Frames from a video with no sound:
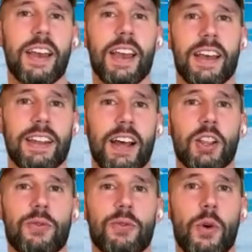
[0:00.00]
And I
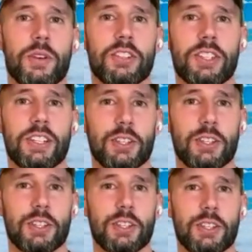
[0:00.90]
look forward to
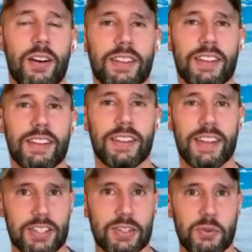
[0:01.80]
seeing you on
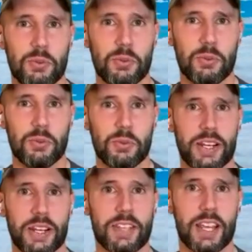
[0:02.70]
next breathwork
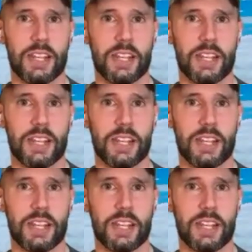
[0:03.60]
training